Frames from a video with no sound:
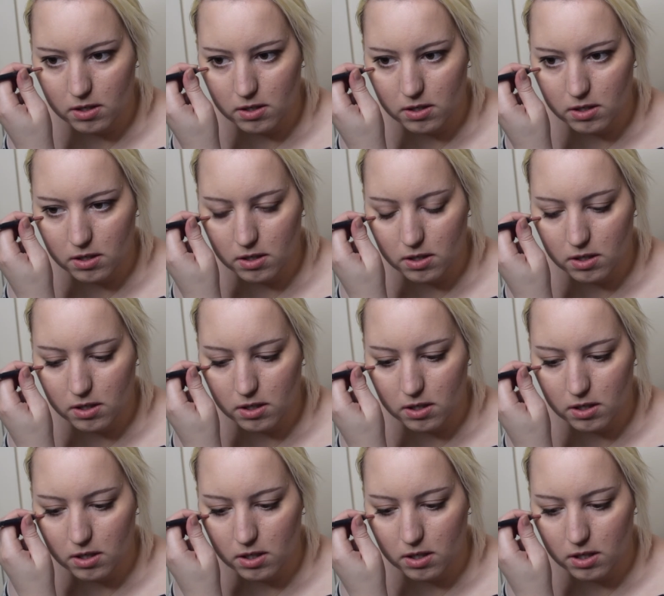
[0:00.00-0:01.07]

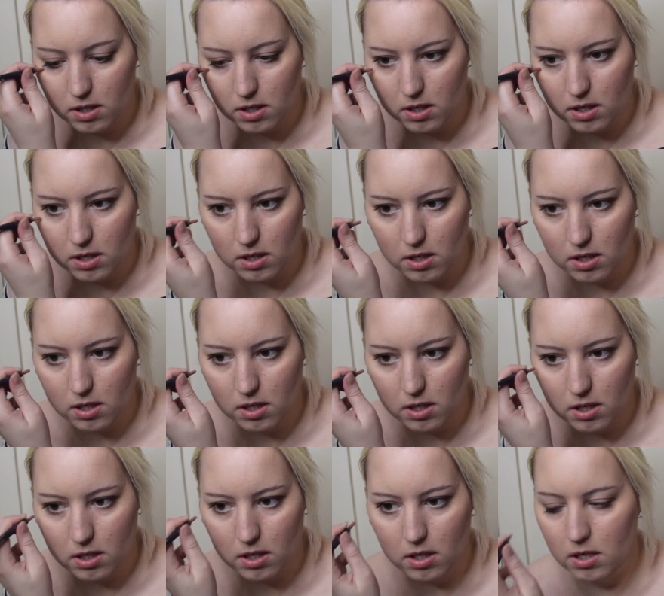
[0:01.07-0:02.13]

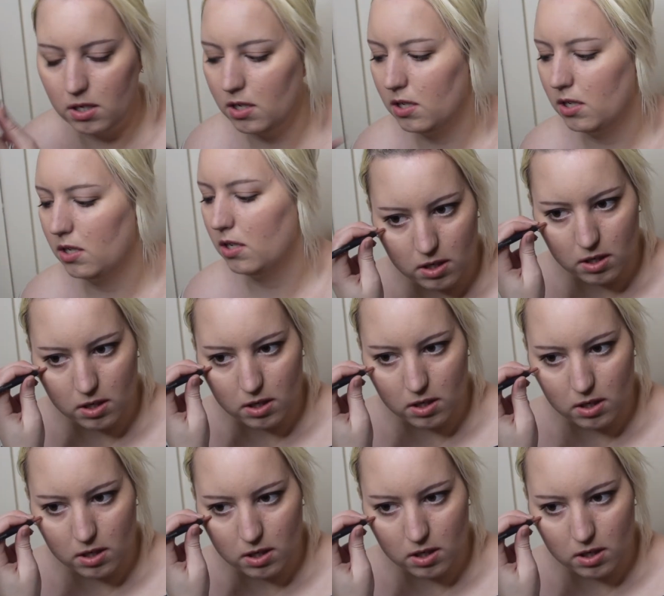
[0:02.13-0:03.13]
(no one is talking)